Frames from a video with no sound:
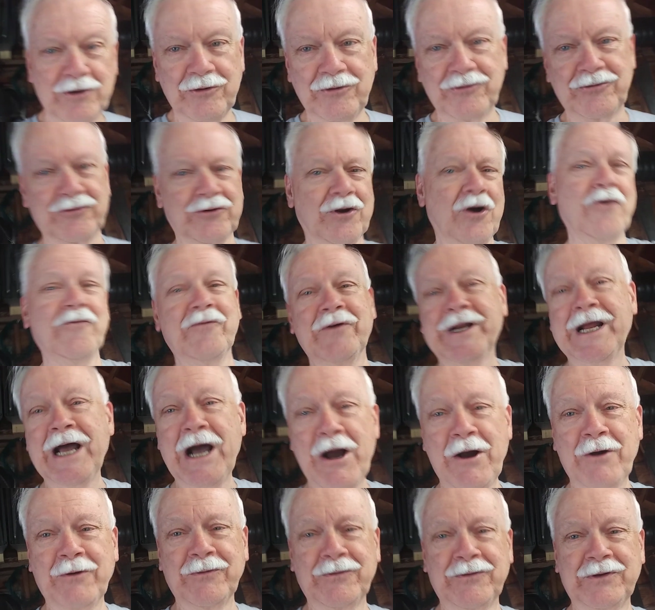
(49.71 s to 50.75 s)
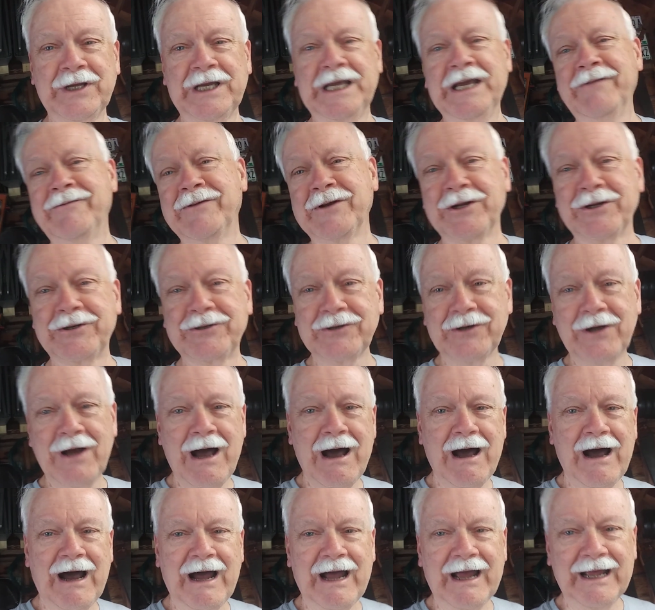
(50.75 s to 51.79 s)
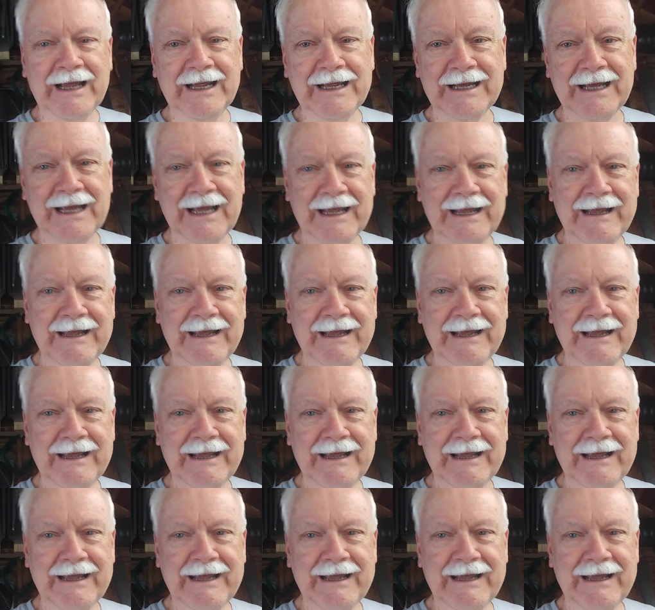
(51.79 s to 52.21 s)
drove it out to give it a try,